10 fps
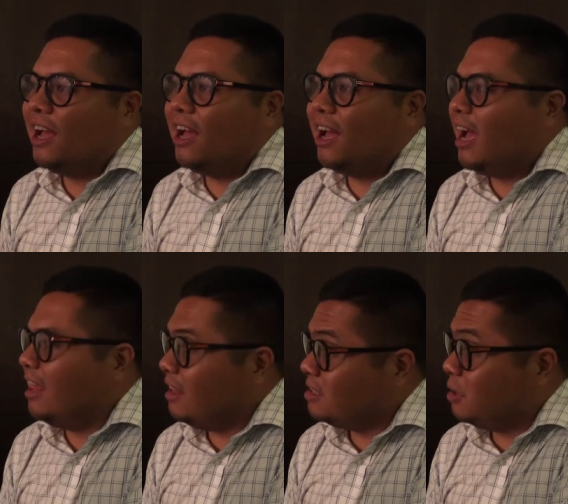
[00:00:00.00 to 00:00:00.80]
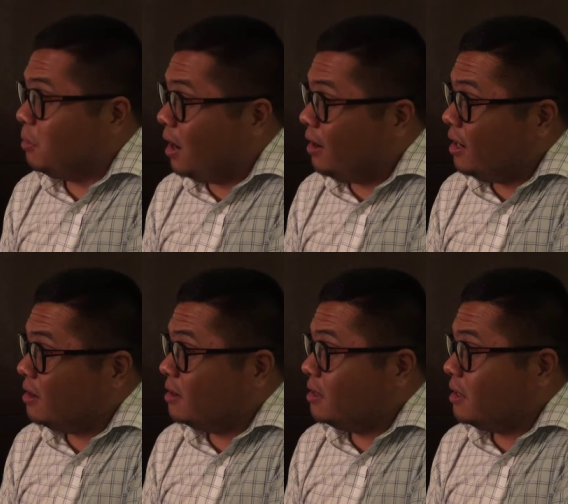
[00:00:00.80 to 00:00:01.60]
Yeah, January.
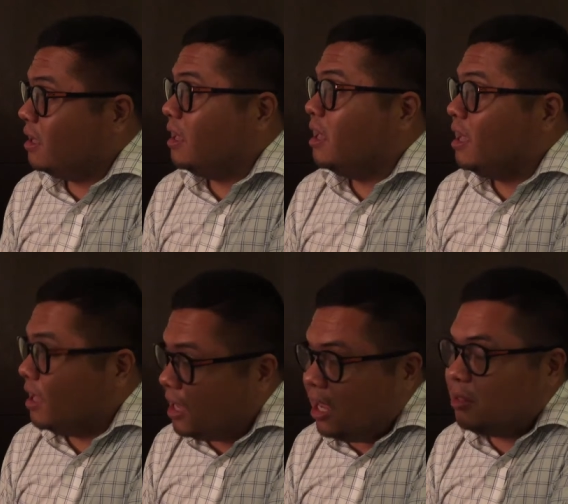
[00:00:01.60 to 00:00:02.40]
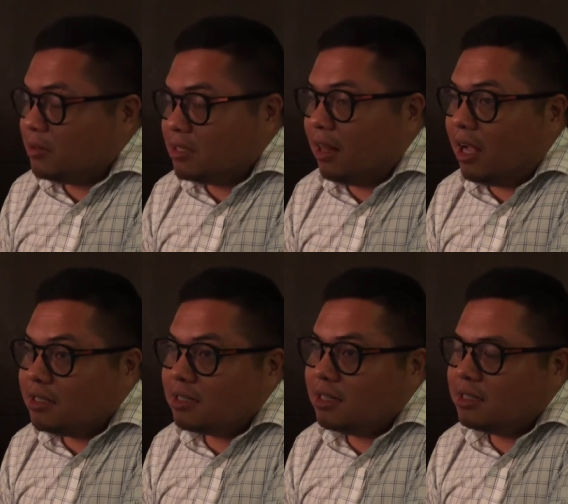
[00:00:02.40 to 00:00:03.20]
It was
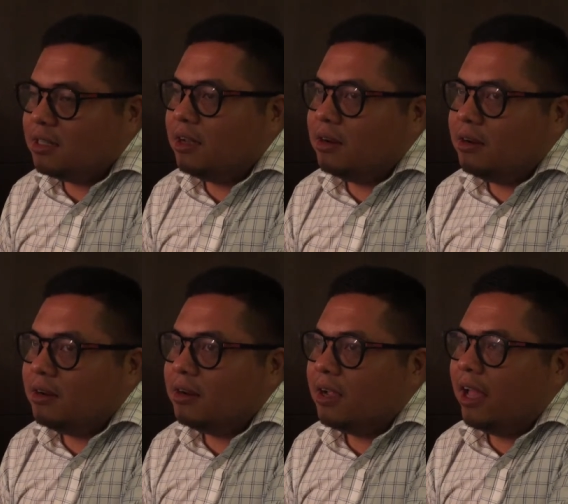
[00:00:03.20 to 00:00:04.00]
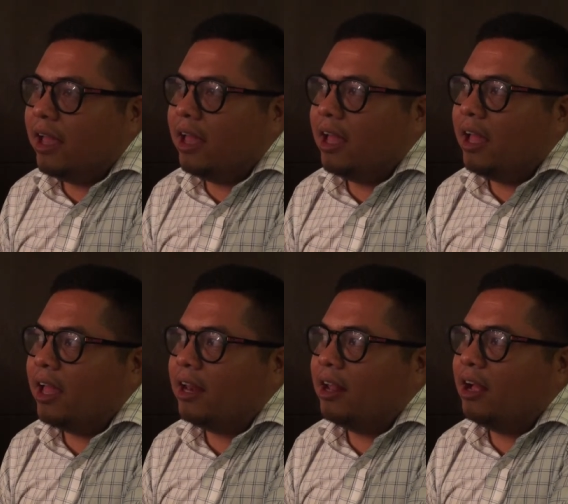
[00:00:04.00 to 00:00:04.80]
launched this year,
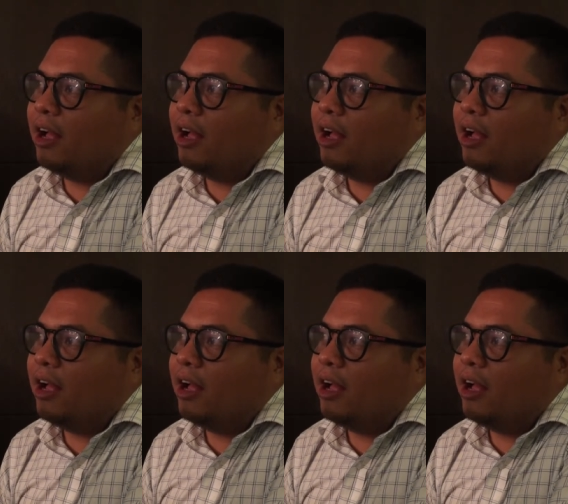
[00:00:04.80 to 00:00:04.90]
and